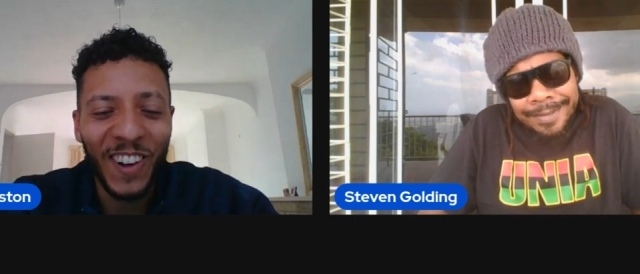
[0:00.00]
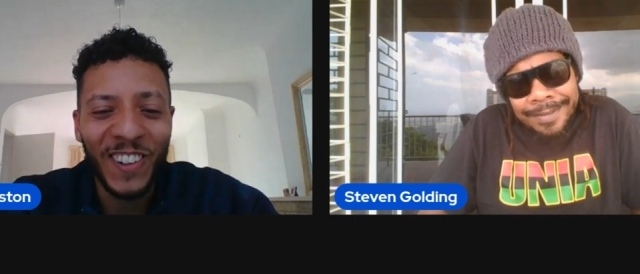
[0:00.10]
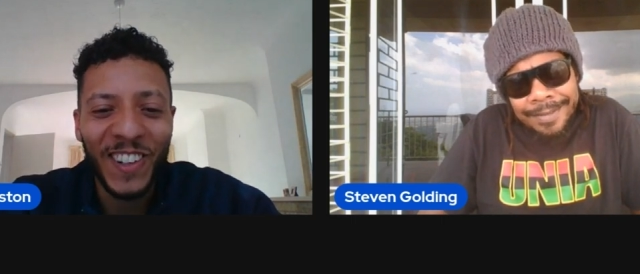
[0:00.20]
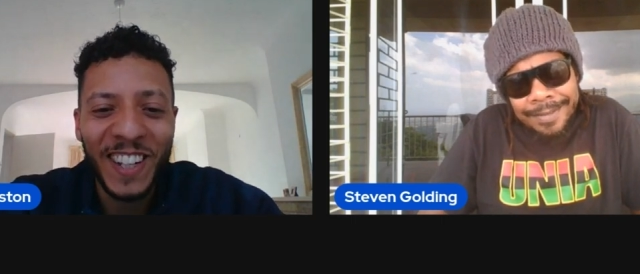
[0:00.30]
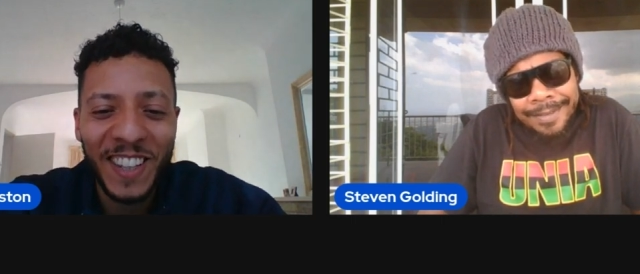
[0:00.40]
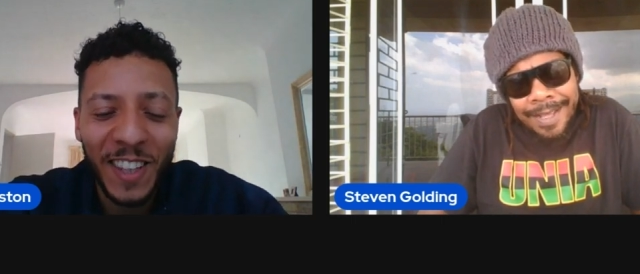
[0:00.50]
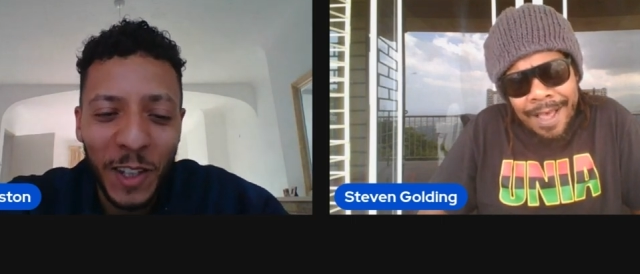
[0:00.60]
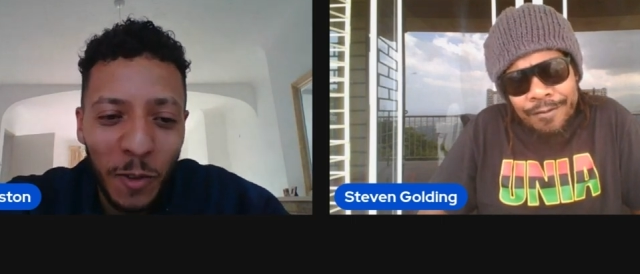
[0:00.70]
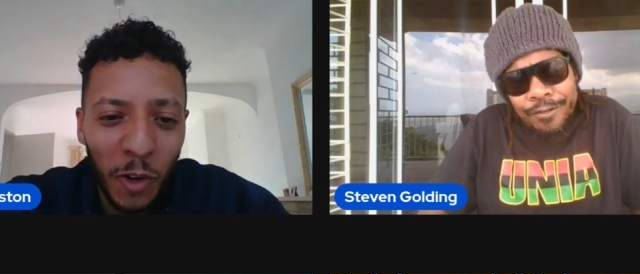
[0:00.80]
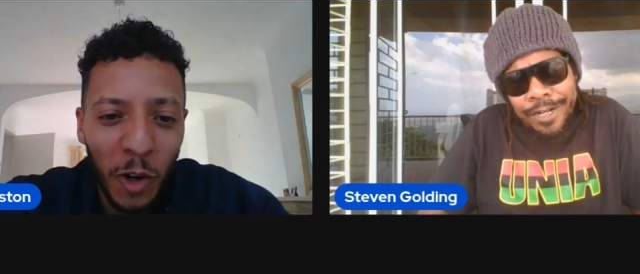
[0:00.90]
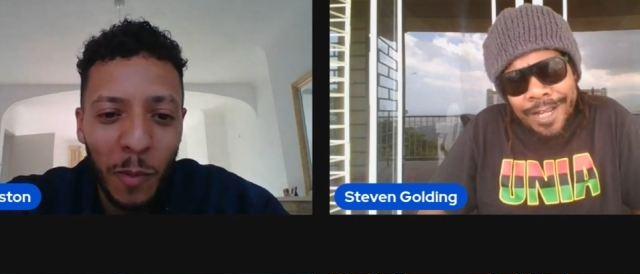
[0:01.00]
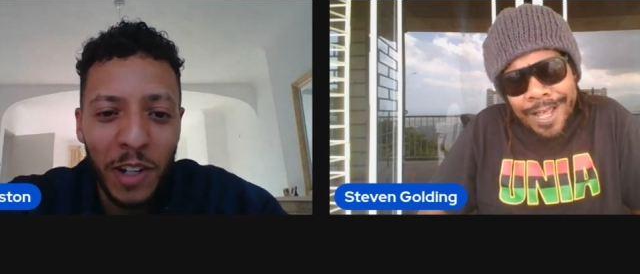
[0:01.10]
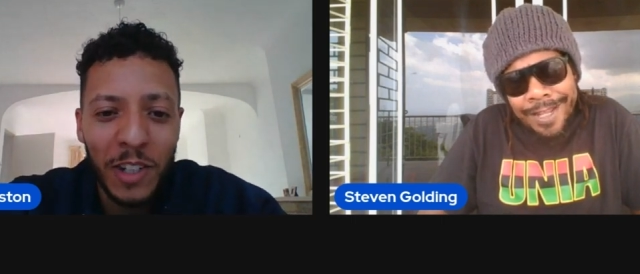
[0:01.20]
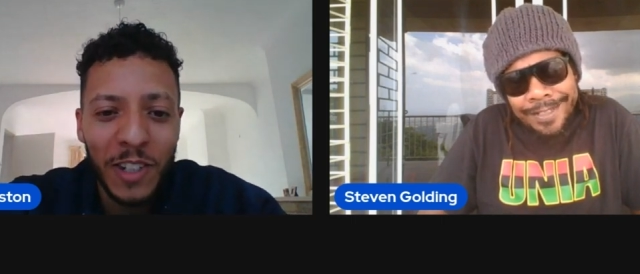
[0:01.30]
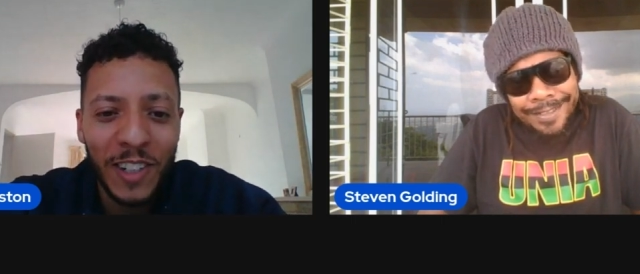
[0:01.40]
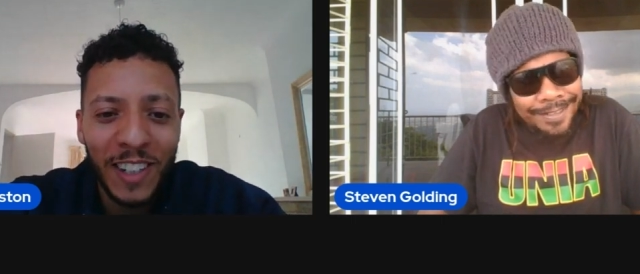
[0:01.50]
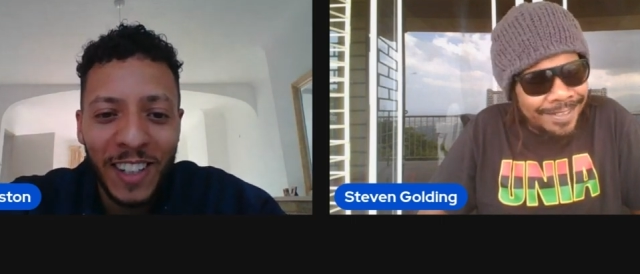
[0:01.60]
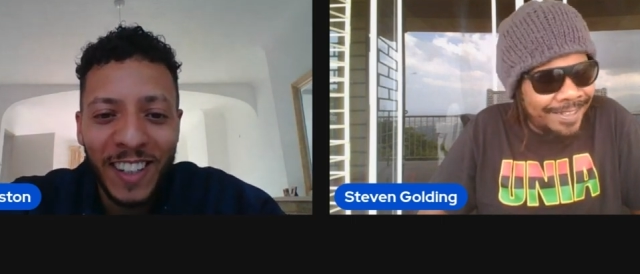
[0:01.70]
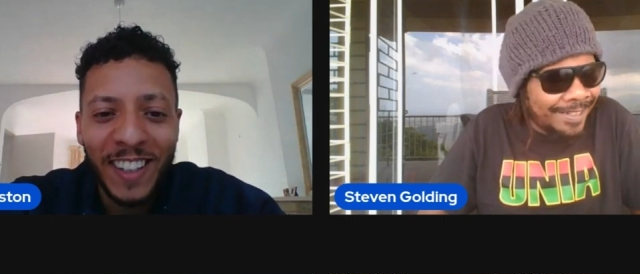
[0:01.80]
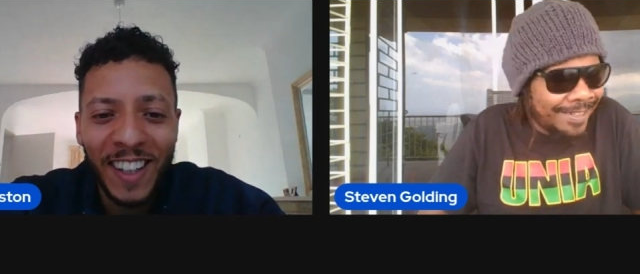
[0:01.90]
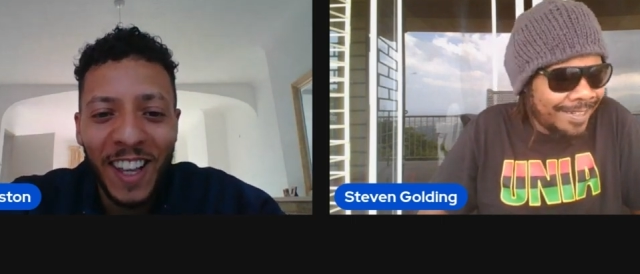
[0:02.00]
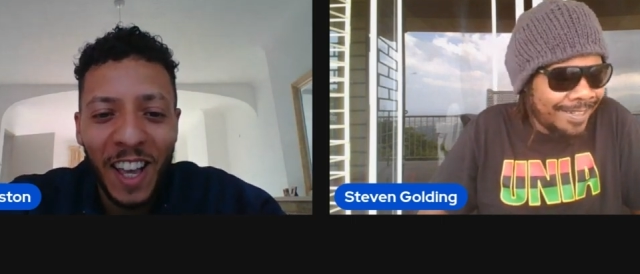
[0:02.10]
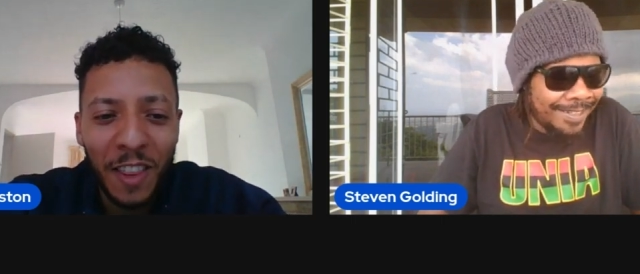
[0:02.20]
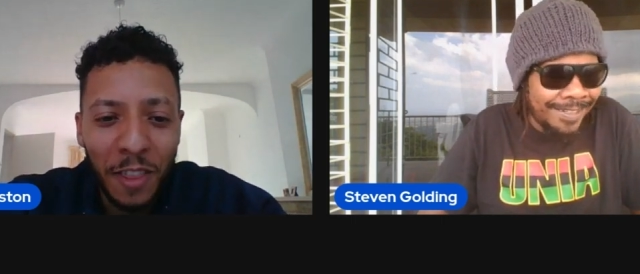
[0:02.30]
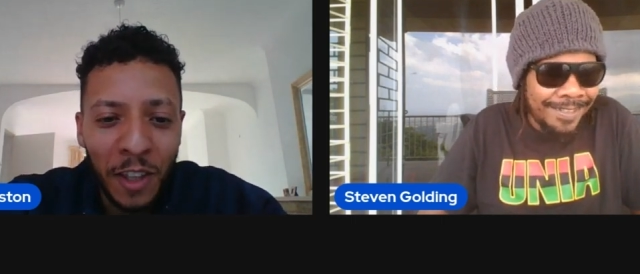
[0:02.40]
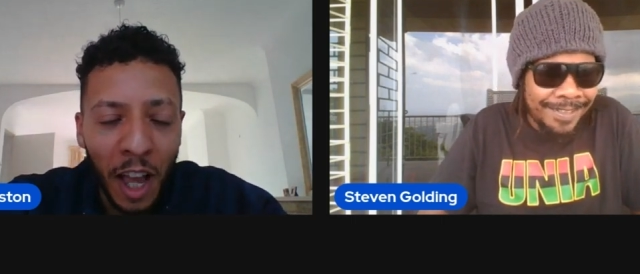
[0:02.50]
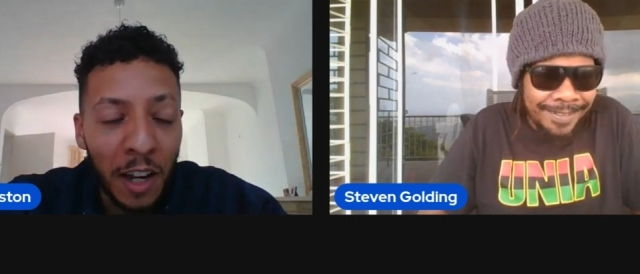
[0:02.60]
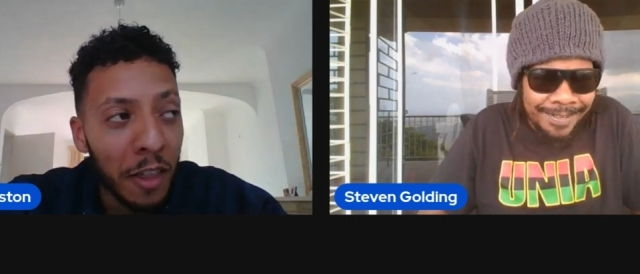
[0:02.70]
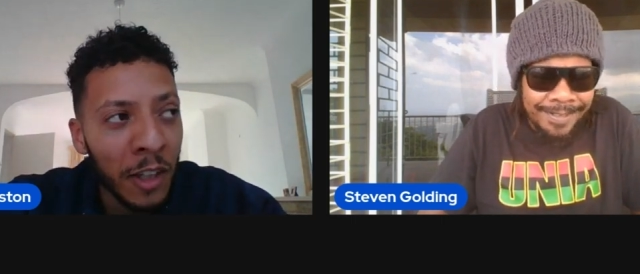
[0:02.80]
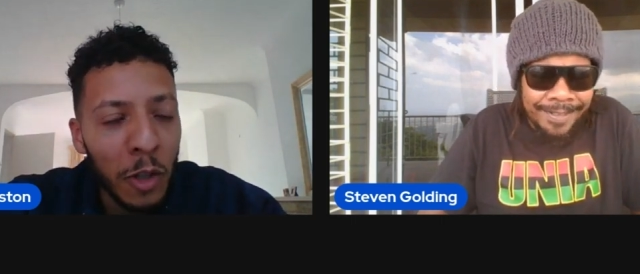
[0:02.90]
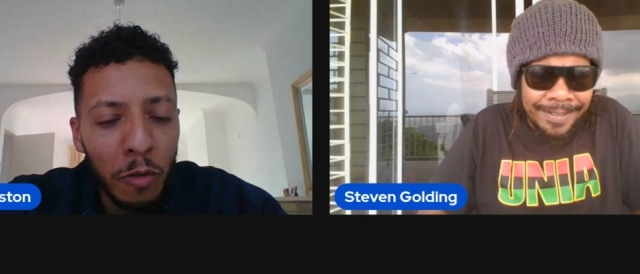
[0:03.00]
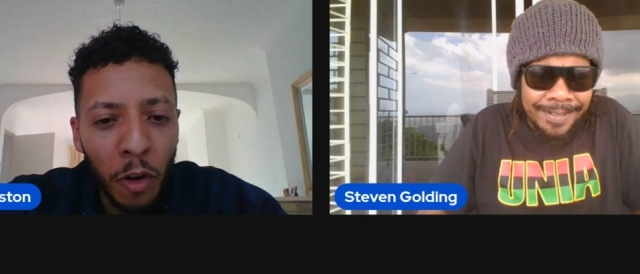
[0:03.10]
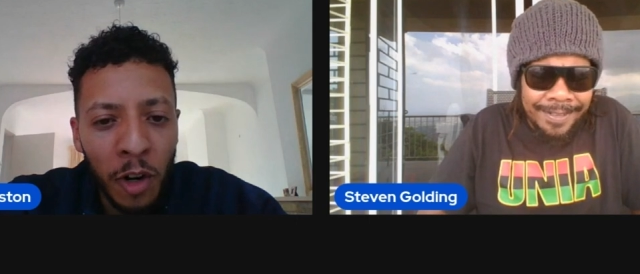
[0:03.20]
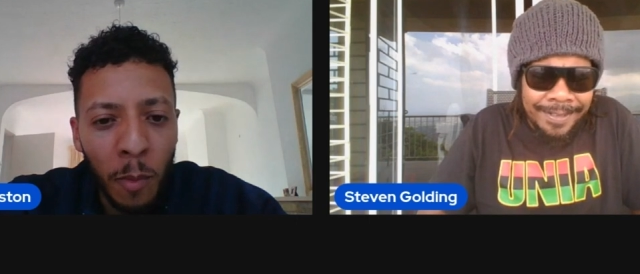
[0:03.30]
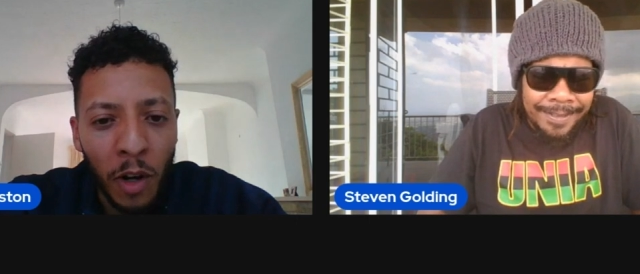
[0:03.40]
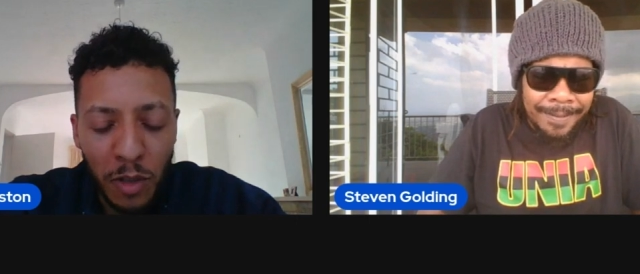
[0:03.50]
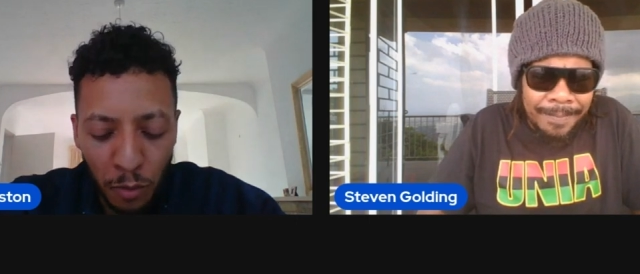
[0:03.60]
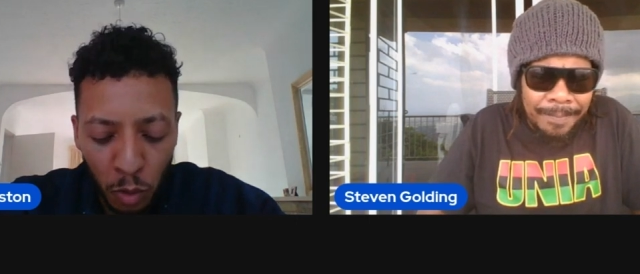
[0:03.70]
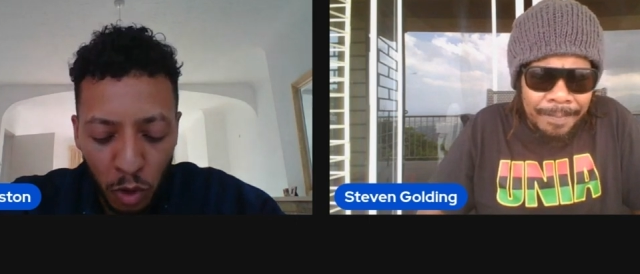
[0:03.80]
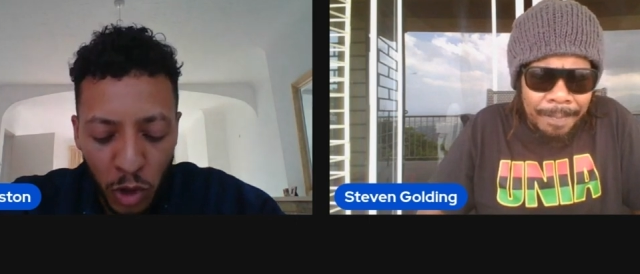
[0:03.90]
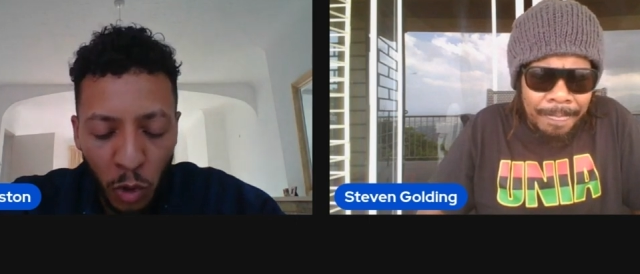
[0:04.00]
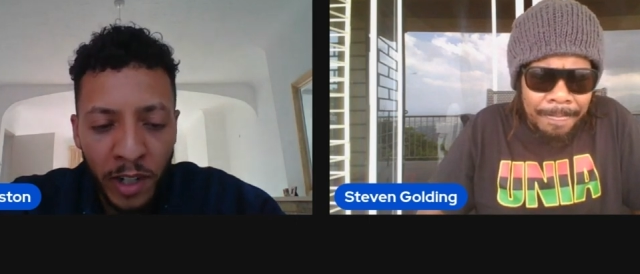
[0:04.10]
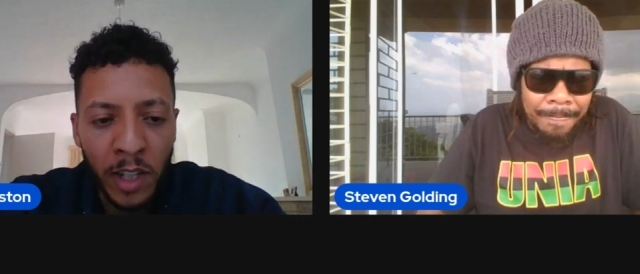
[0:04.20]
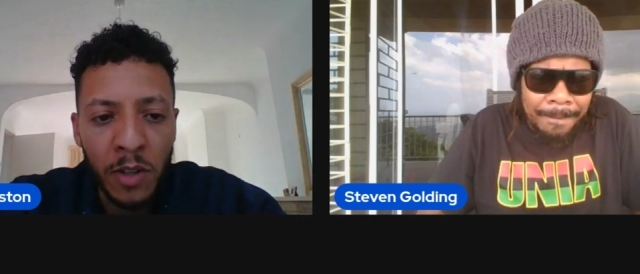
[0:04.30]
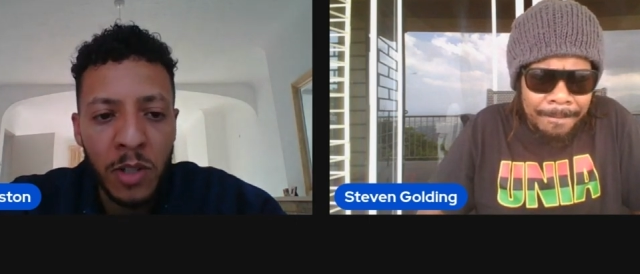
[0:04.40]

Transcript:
Speaker 1: All right, thank African. you very much. and thank you very much for joining us.